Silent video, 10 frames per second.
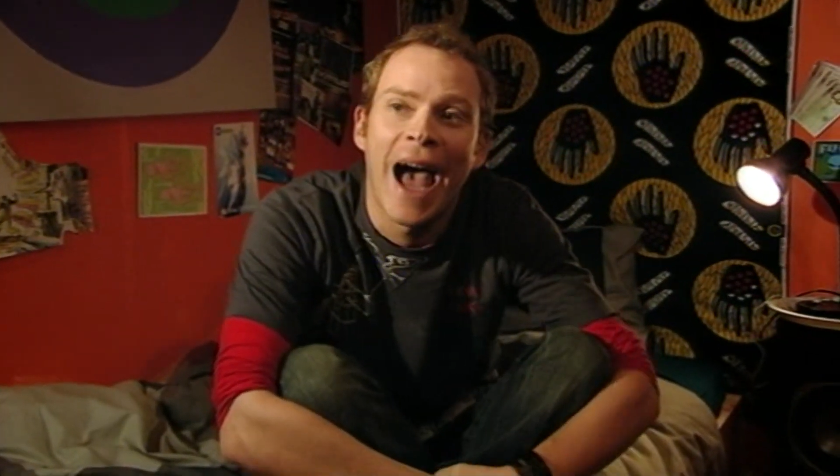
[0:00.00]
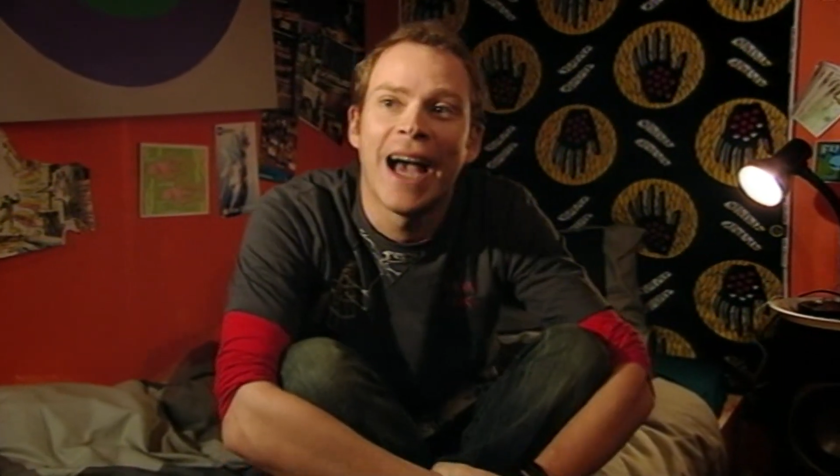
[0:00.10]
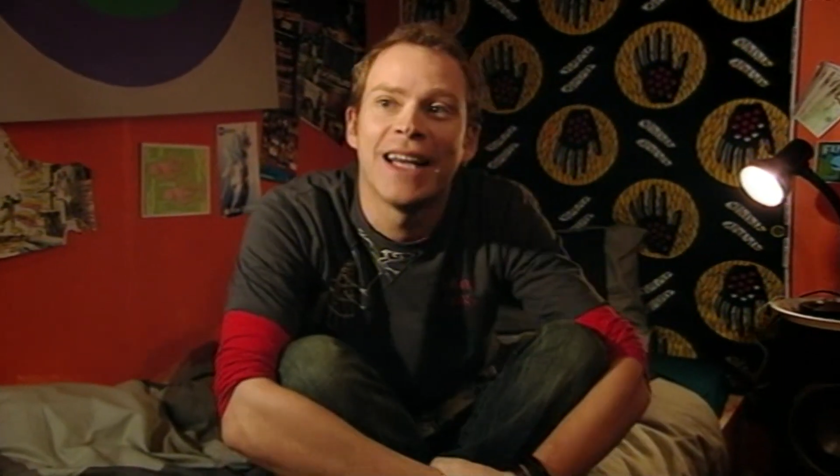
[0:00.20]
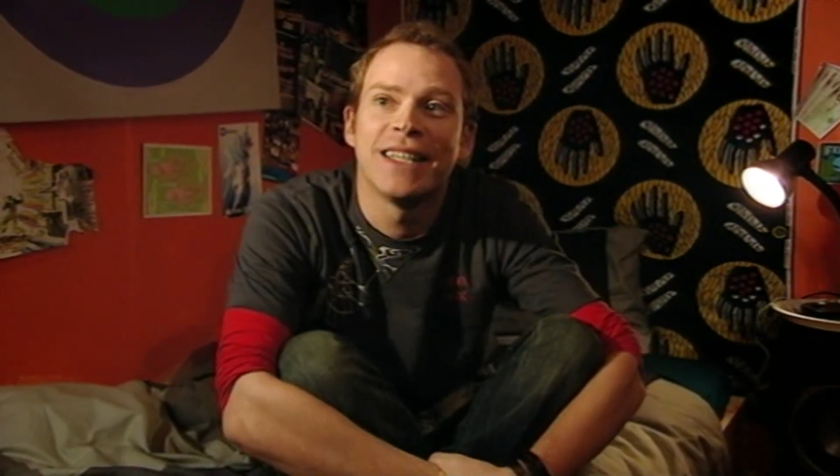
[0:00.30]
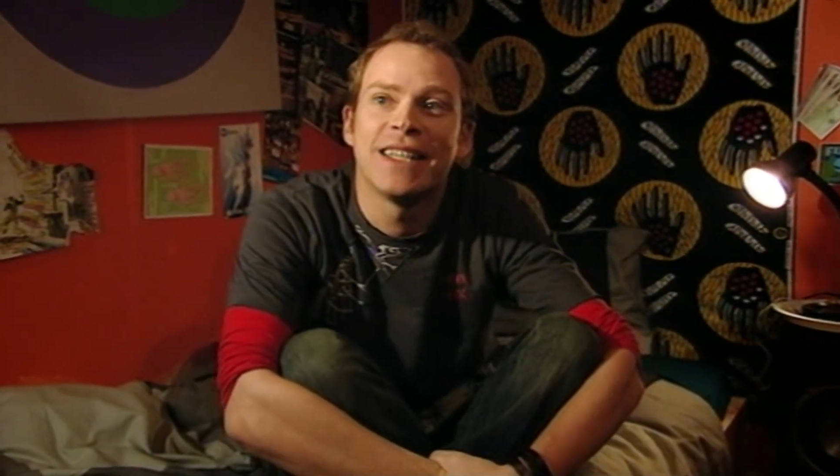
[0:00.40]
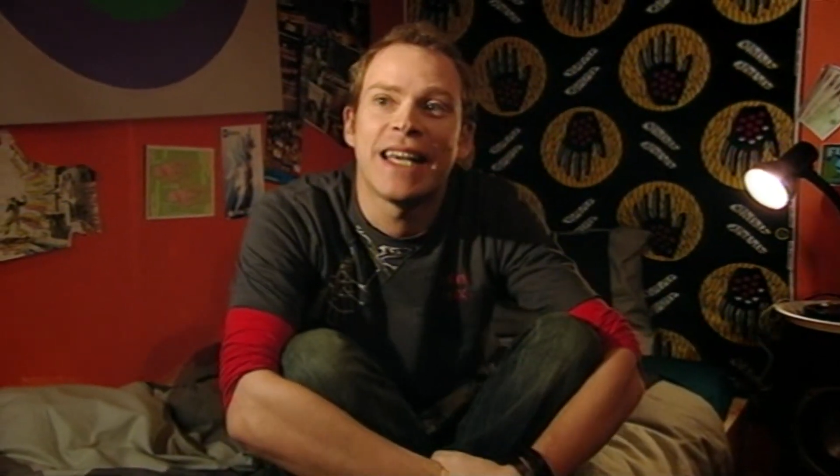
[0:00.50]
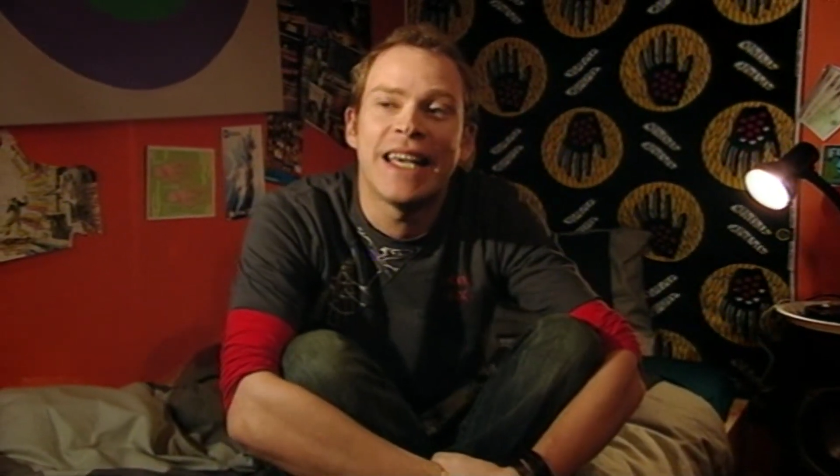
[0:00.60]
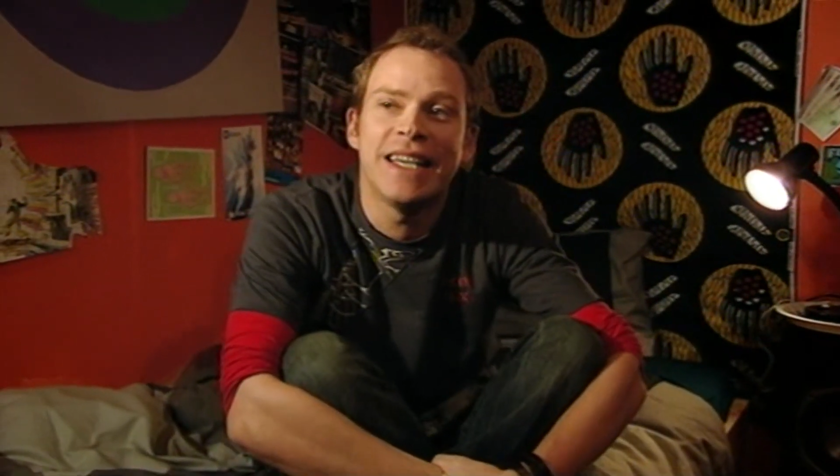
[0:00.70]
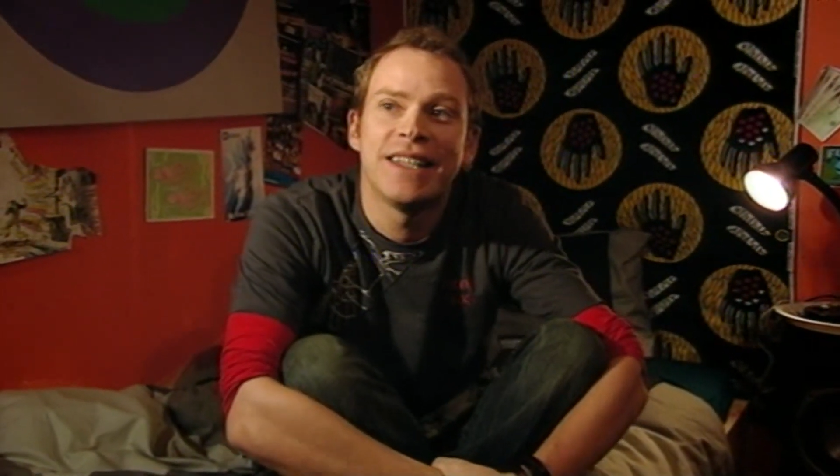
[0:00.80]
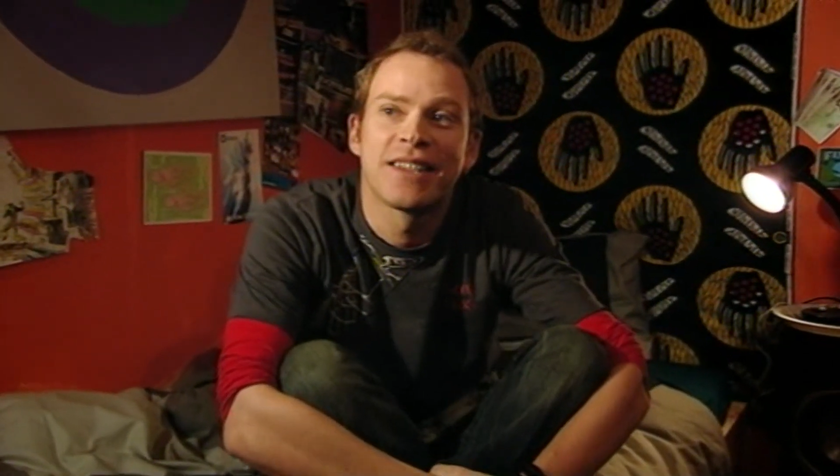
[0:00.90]
and
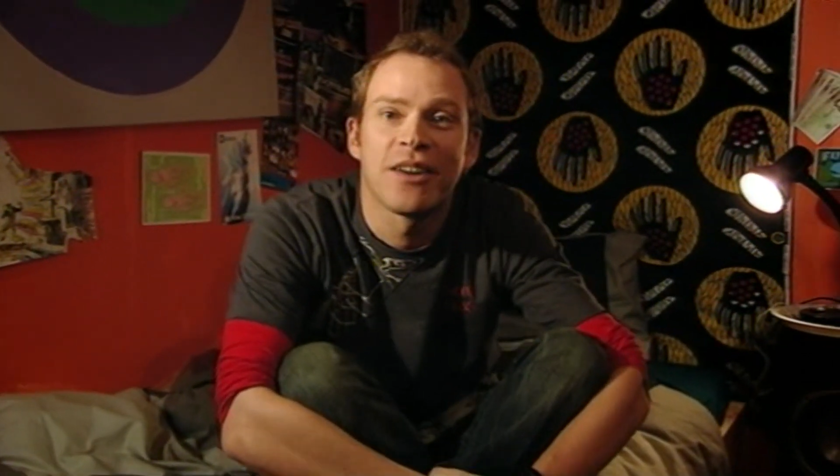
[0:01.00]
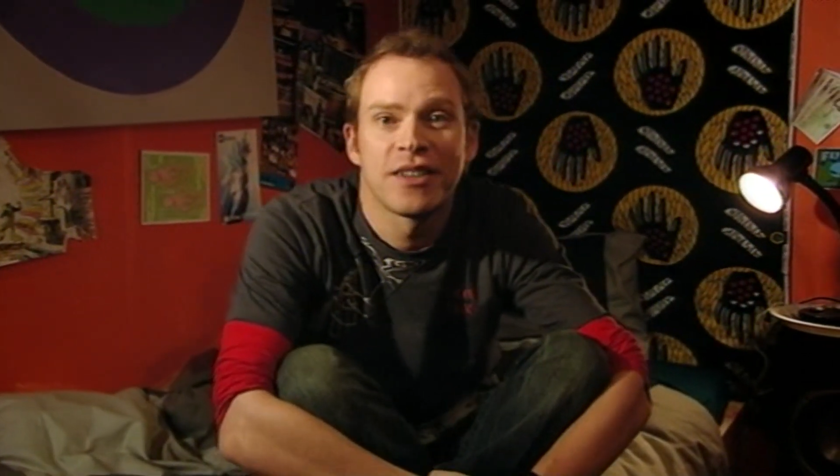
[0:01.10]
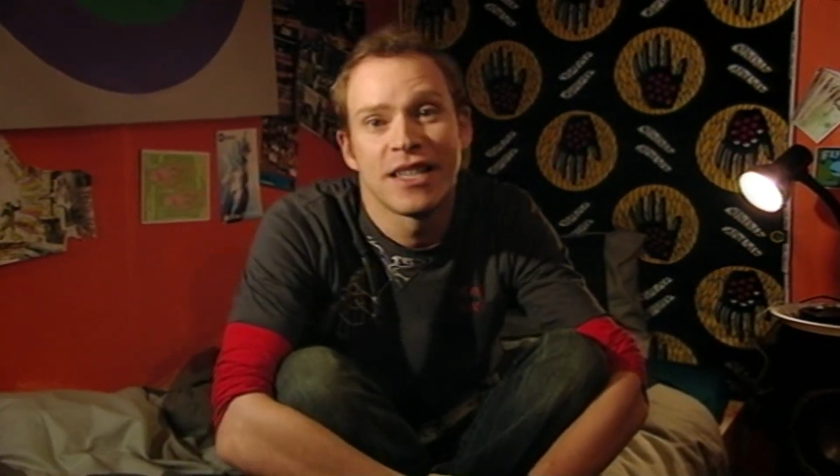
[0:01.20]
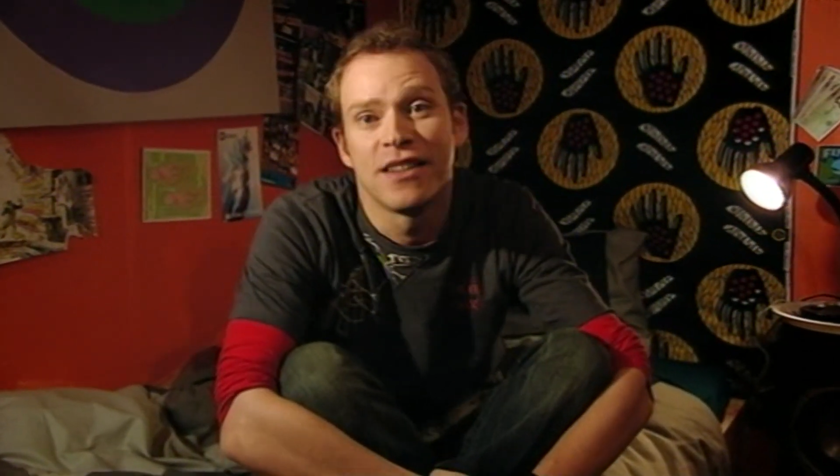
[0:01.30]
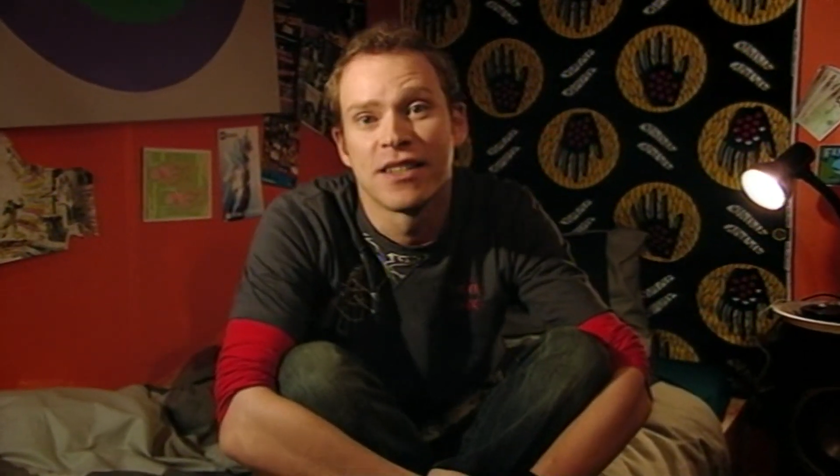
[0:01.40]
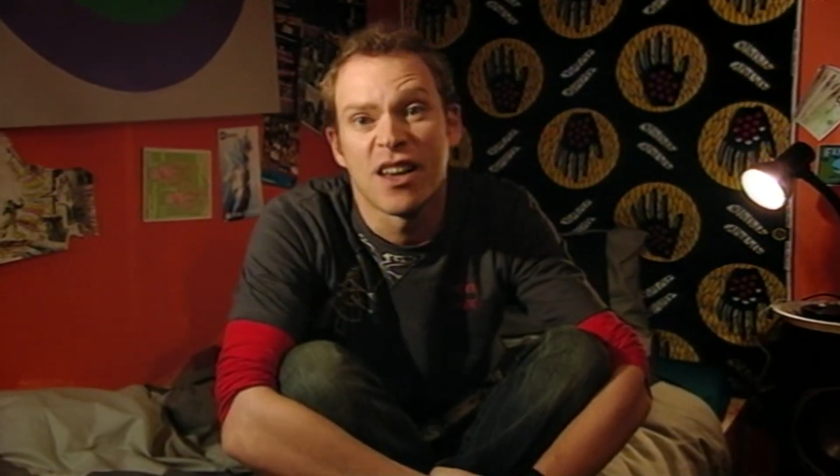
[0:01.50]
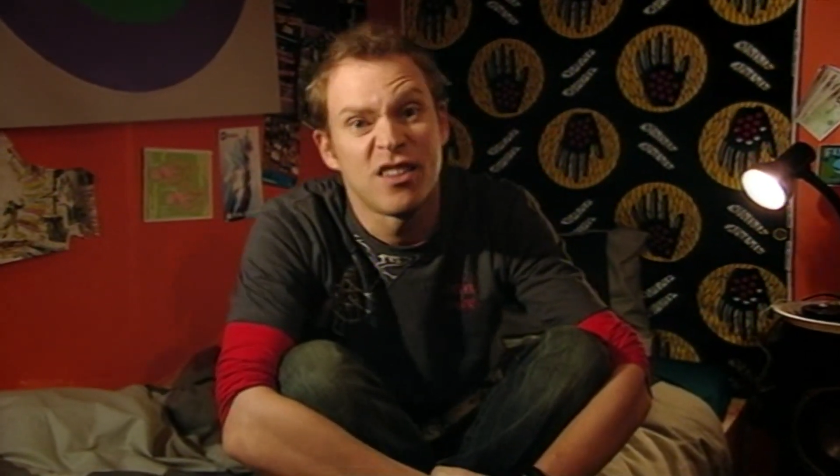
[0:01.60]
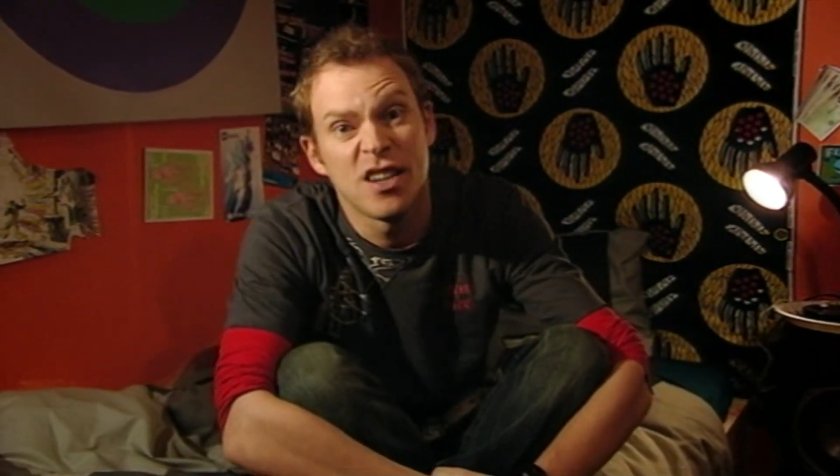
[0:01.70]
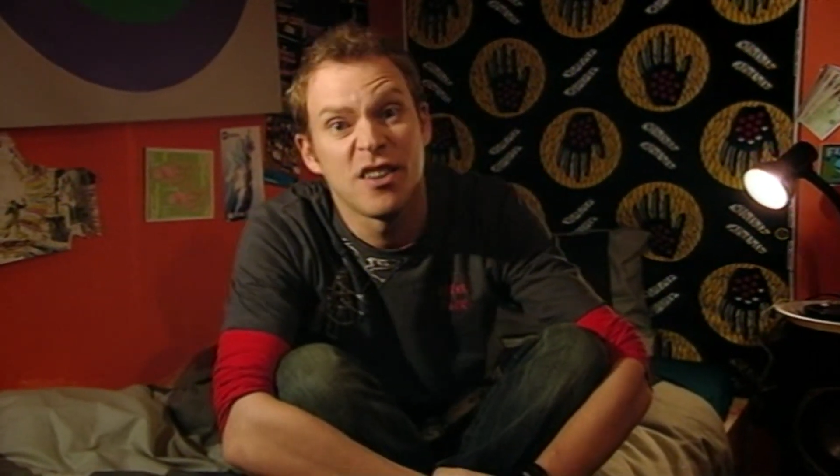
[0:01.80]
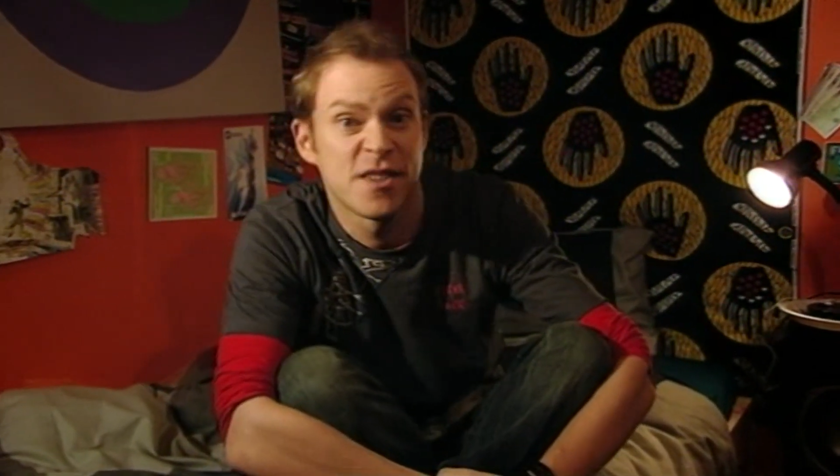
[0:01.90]
he started the
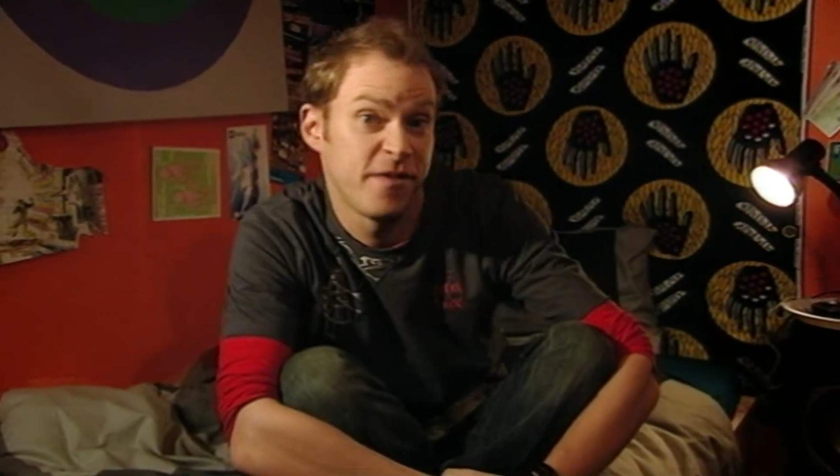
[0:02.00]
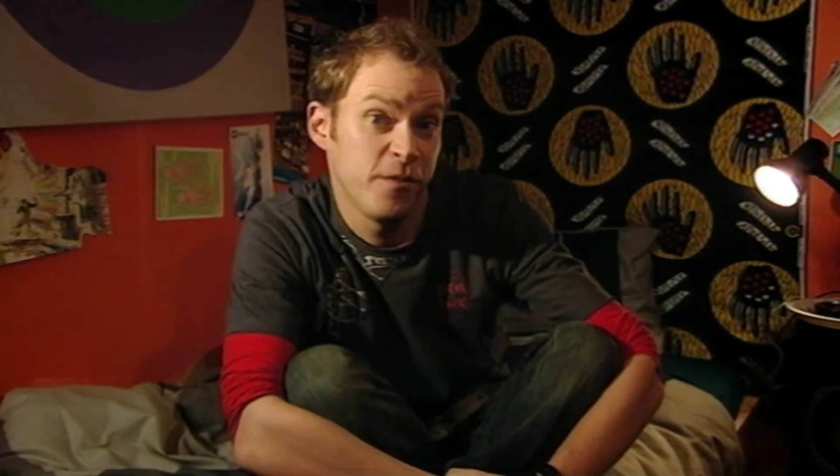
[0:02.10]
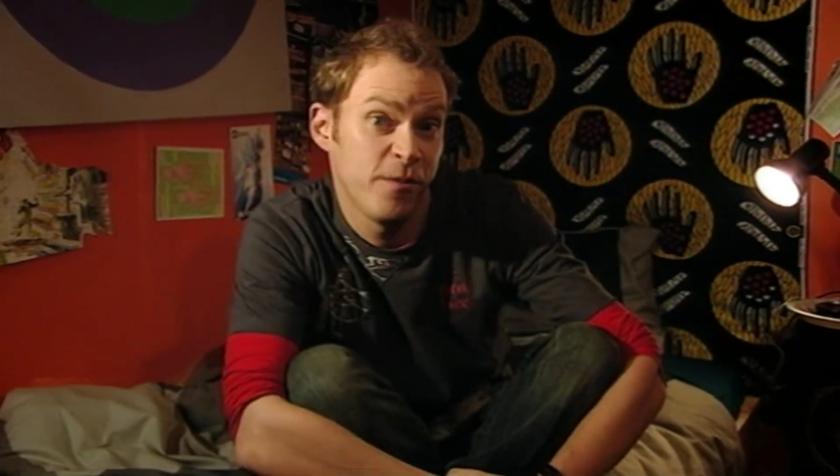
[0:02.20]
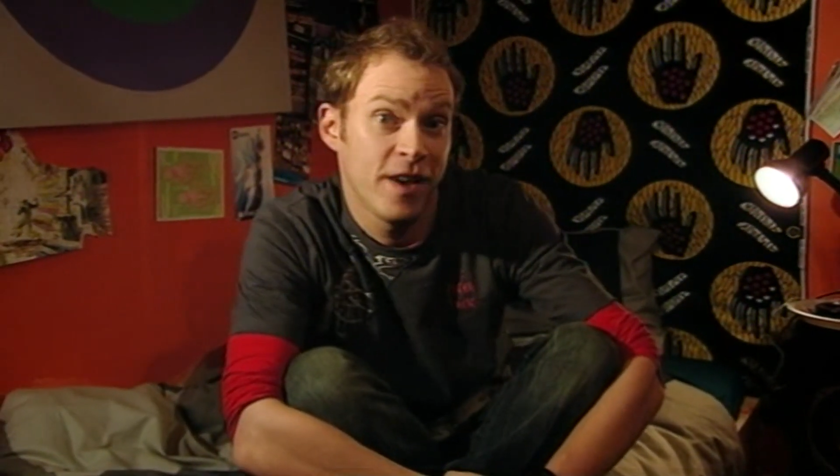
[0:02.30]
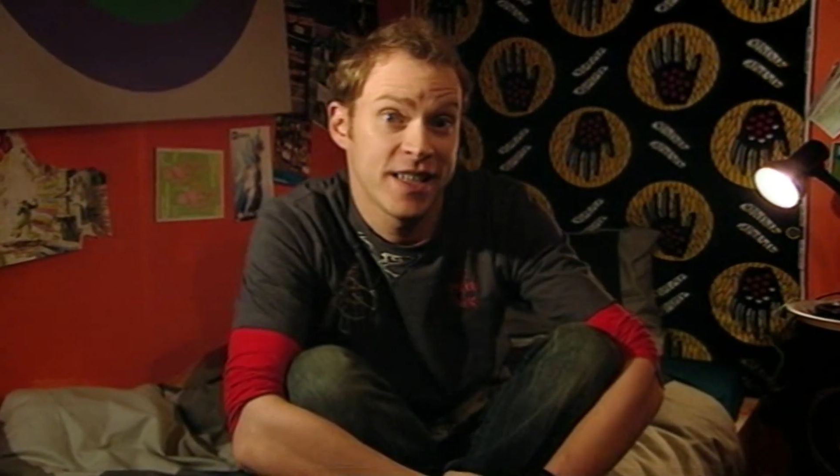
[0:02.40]
Sundance Film